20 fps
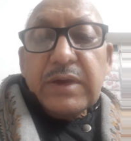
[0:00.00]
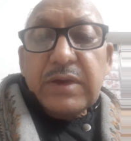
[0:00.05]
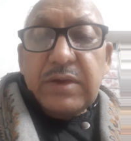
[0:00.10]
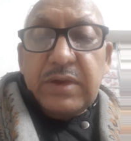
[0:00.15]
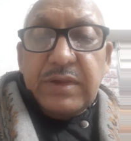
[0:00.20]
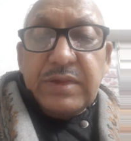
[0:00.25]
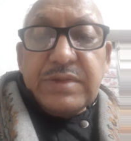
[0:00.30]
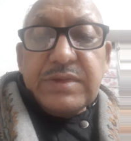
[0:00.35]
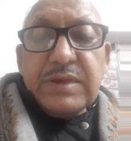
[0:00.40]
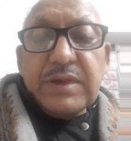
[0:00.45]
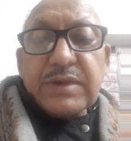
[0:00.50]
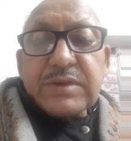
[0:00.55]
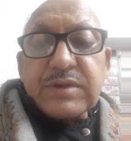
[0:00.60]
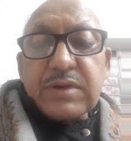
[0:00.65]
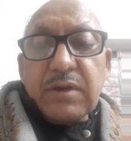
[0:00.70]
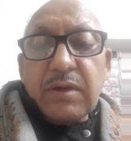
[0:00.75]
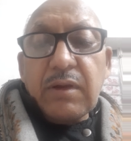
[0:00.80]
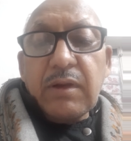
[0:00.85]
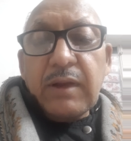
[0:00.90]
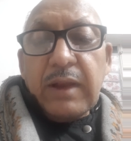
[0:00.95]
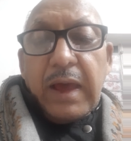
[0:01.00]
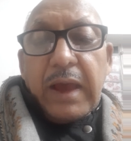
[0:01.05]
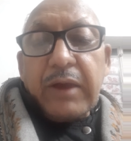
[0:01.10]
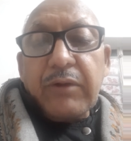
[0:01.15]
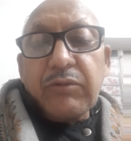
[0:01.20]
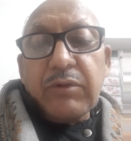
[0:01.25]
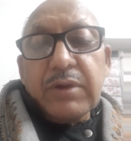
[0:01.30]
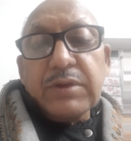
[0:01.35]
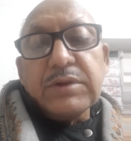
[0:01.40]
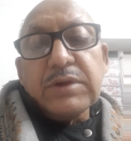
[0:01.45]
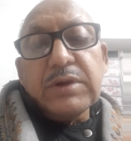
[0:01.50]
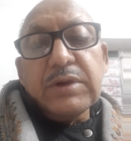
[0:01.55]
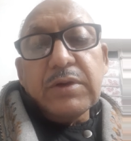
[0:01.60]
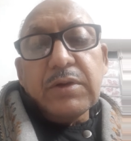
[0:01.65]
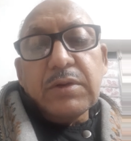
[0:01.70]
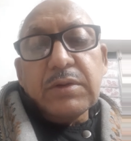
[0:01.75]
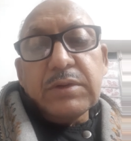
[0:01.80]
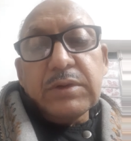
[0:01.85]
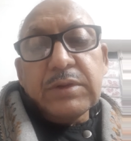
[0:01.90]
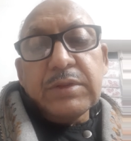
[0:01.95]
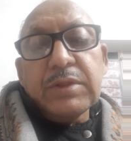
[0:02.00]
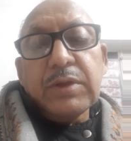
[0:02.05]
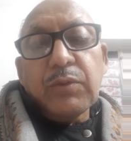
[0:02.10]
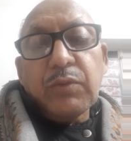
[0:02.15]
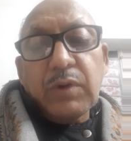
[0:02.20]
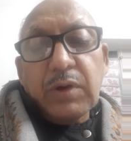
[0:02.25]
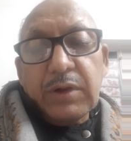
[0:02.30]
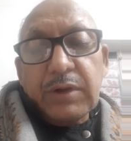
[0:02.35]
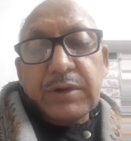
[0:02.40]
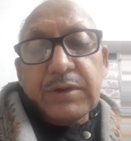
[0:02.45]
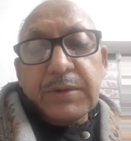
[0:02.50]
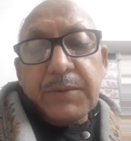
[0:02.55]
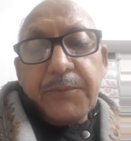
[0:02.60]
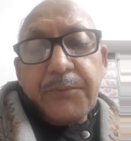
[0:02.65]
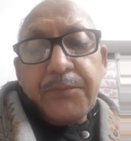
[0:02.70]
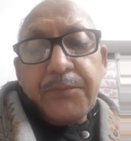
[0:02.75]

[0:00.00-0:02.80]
easiest language in the world.